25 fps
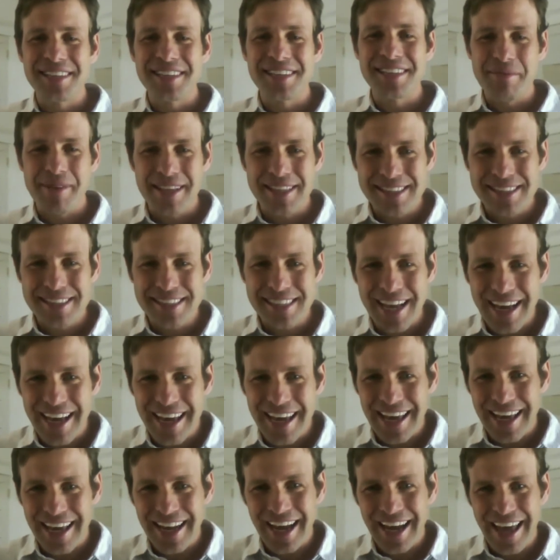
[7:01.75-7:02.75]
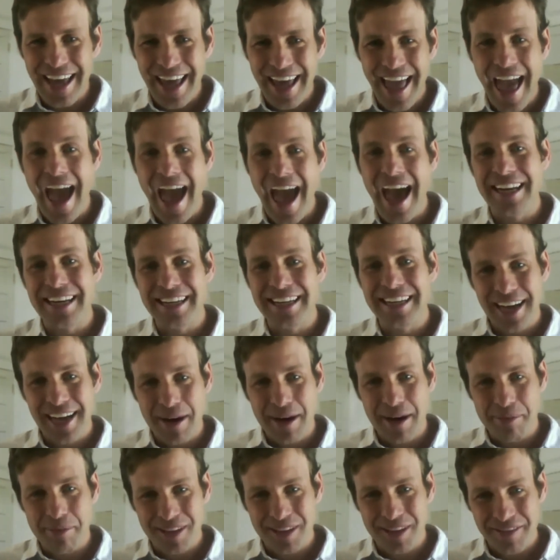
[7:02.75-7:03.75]
some insight, and I added a
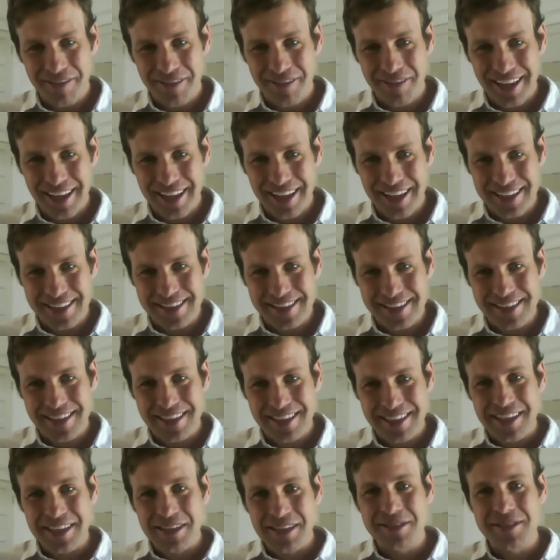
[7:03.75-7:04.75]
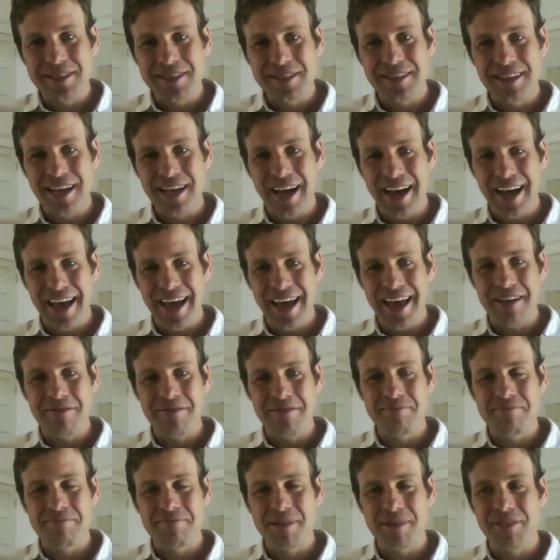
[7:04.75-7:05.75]
couple of things
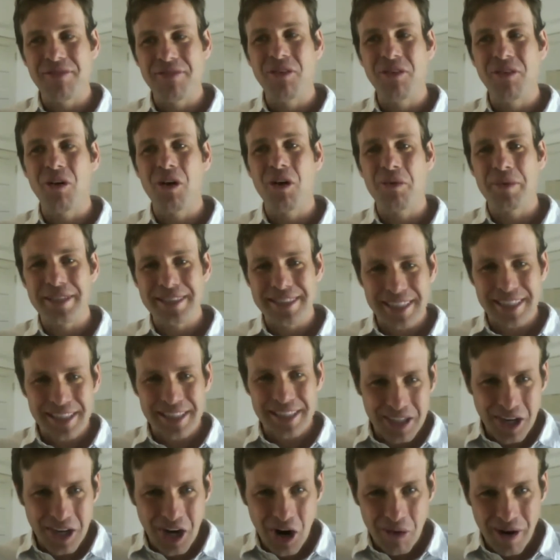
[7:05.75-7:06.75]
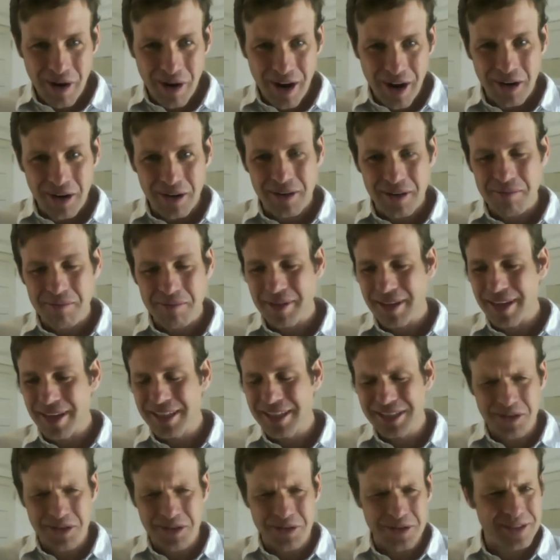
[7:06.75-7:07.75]
before we did the go-round,
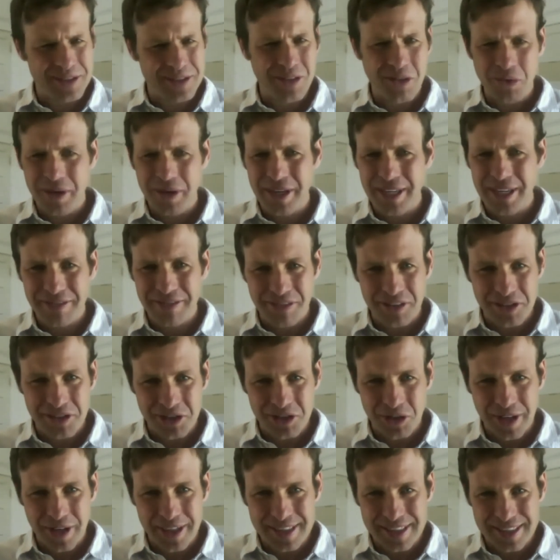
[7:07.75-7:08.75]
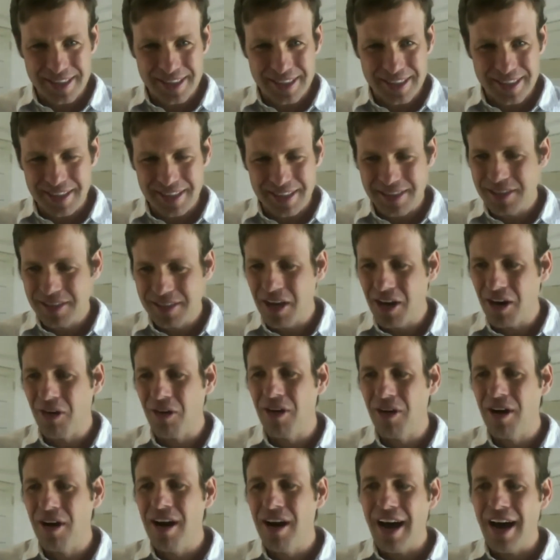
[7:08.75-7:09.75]
because there was 3 different choices.
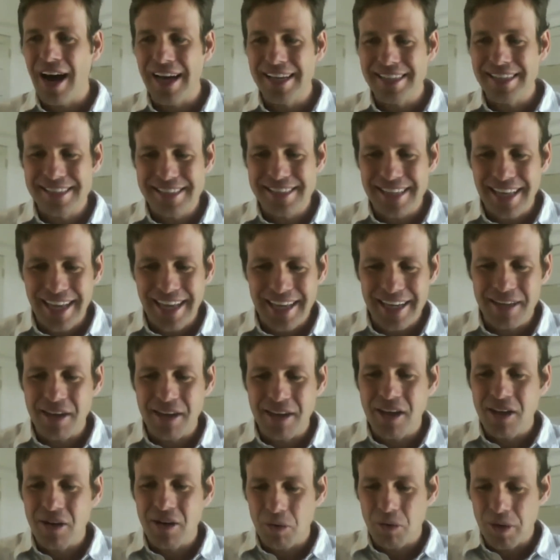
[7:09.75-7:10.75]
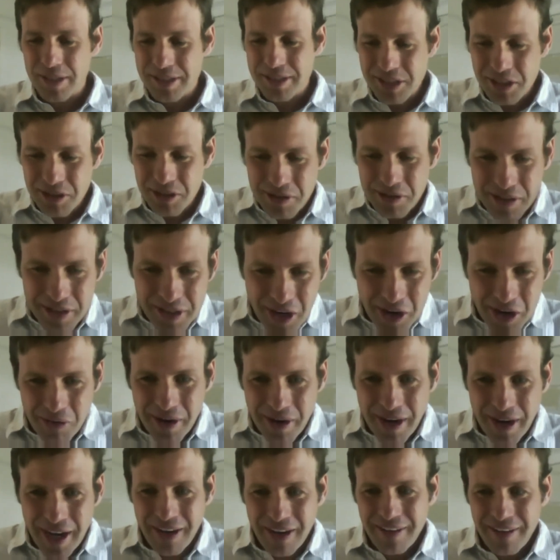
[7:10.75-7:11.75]
So I said, let's do a
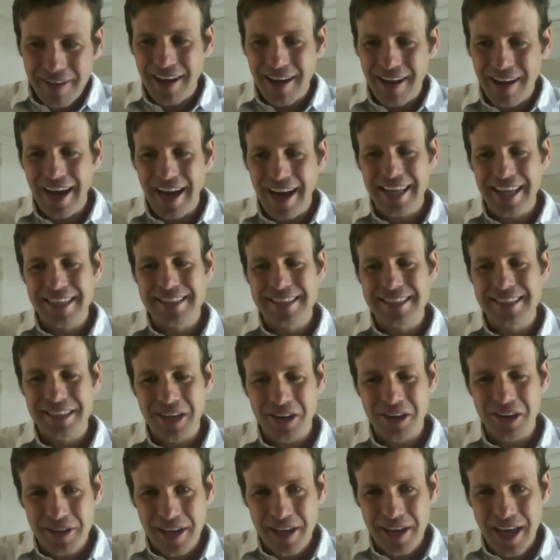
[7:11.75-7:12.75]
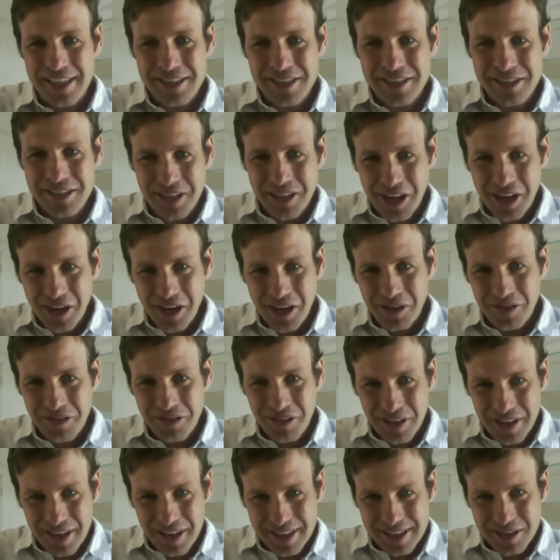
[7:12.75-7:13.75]
go-round. I need to know yes or no
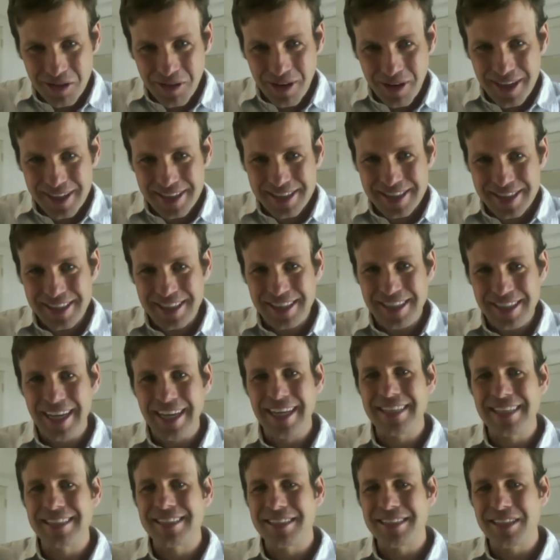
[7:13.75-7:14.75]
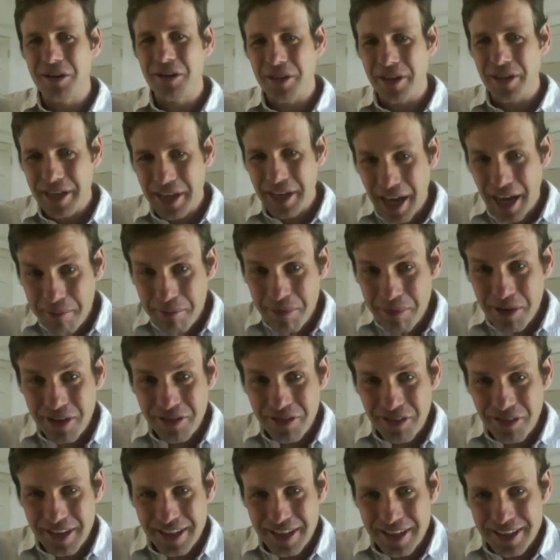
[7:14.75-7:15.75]
for this question. I need to know the number
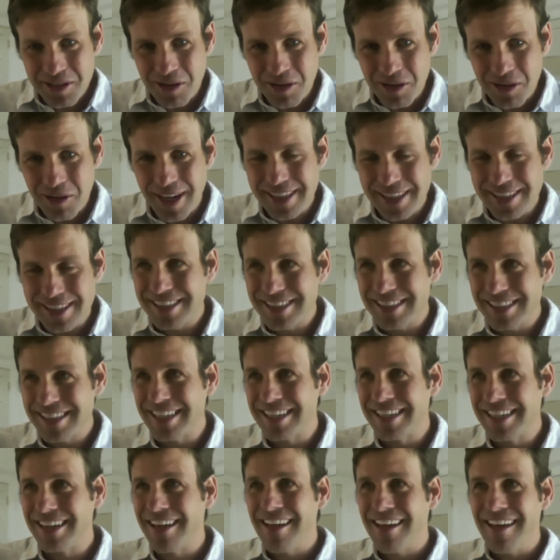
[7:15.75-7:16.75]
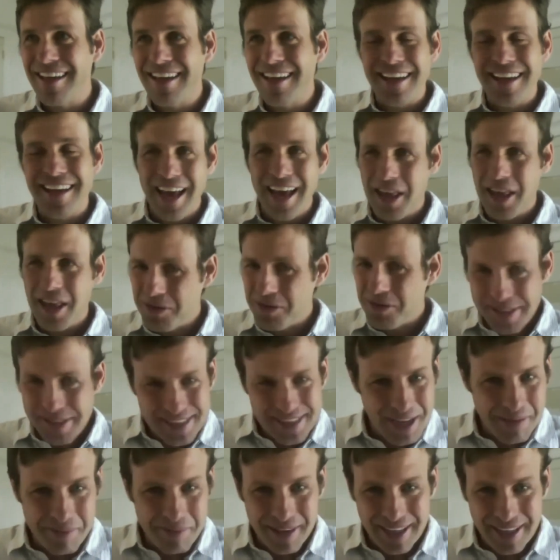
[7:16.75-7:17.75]
for this question. And there
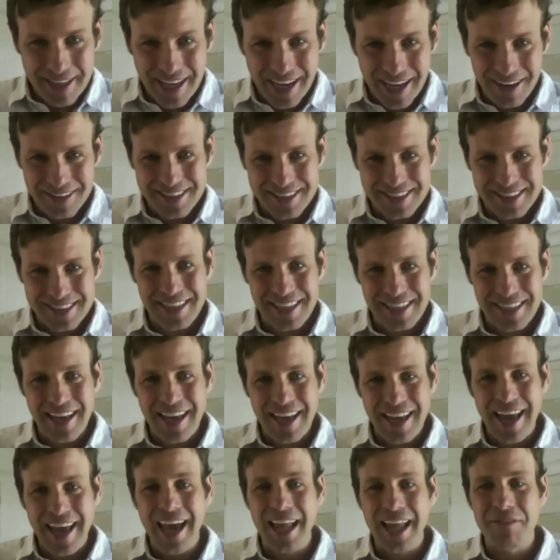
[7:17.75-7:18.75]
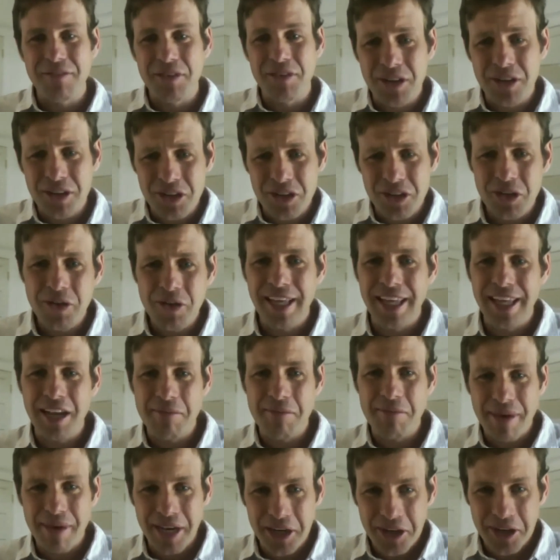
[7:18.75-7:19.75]
was something else. And if you can do it in a
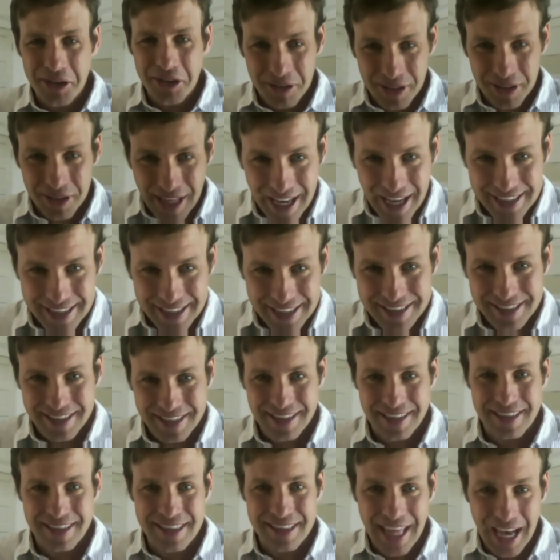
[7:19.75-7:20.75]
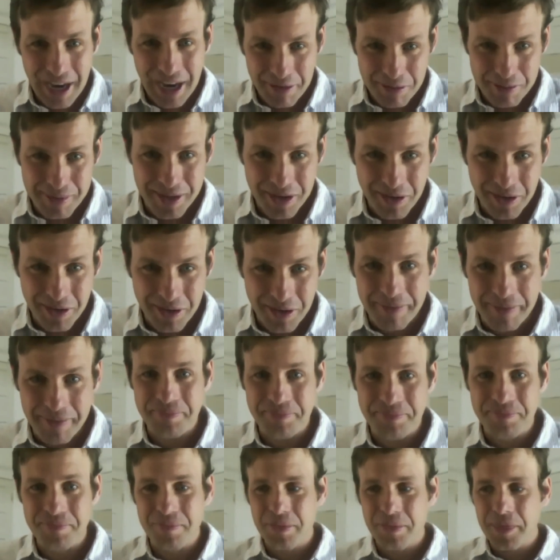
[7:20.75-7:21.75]
minute or less, that would be great.
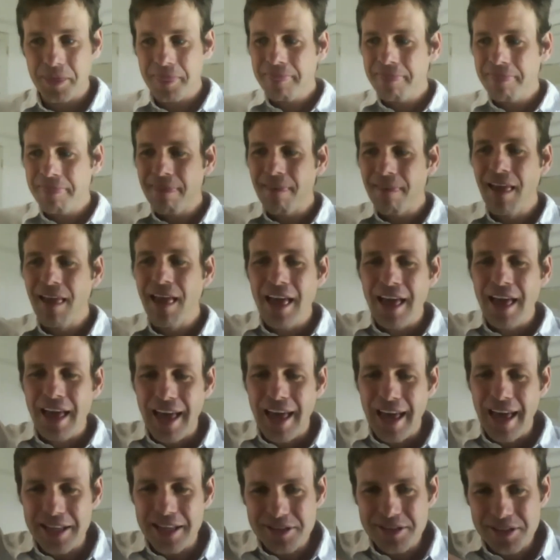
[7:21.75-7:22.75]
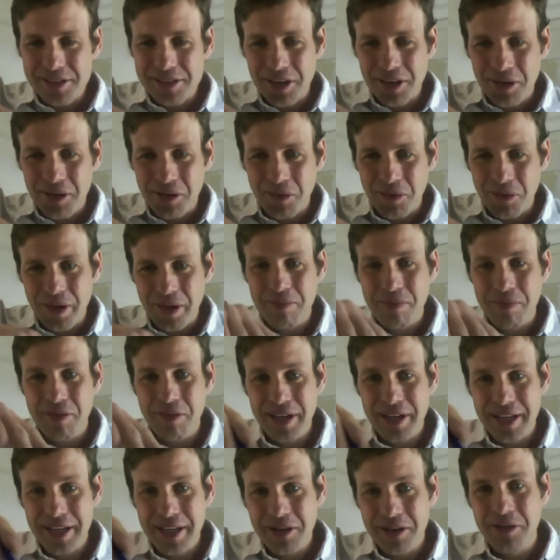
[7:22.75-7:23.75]
And so we
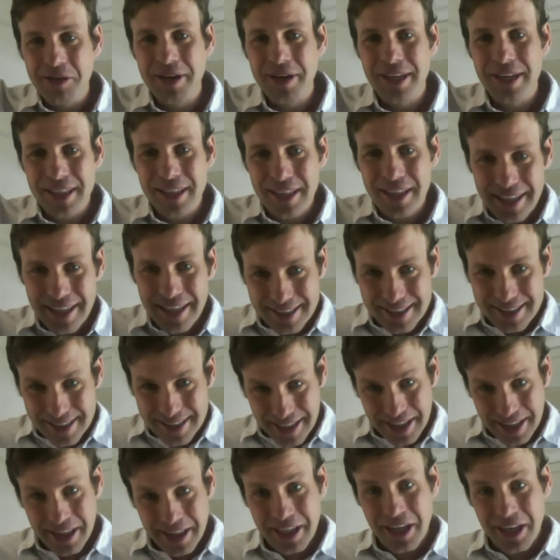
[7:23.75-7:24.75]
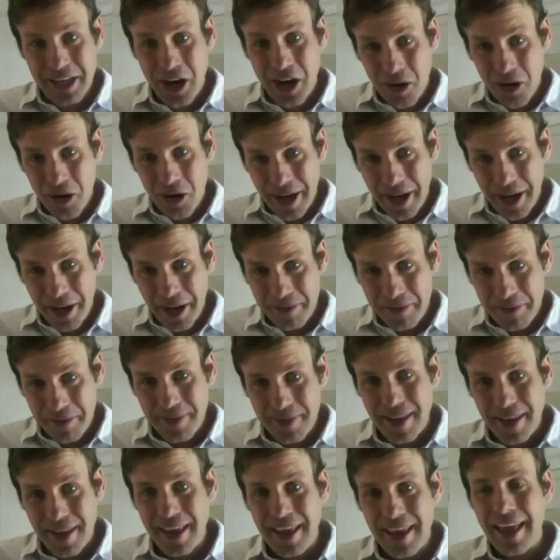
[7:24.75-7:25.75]
pretty quickly did the go-round.
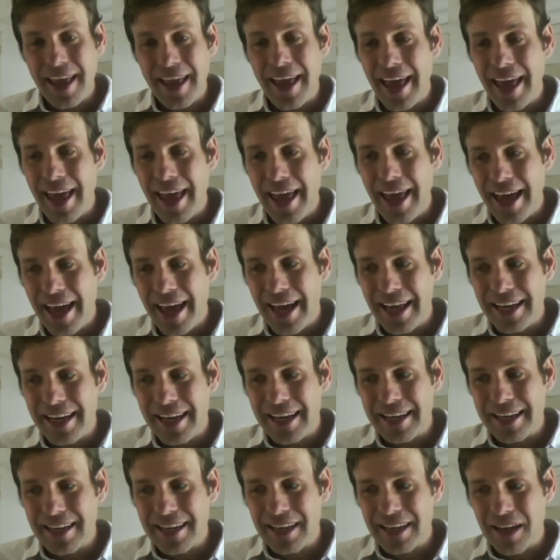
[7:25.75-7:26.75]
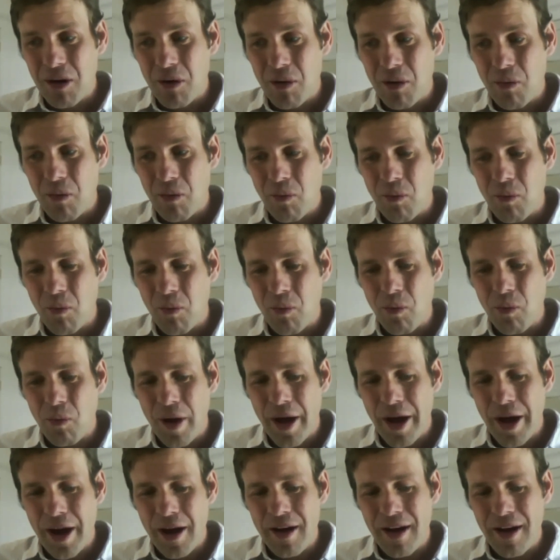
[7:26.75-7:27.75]
And
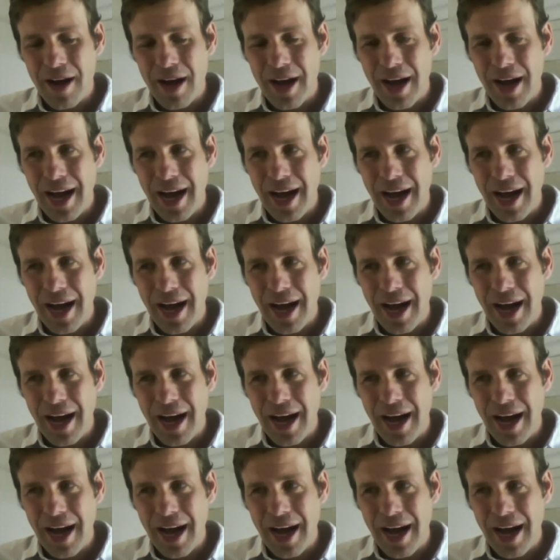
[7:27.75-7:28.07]
where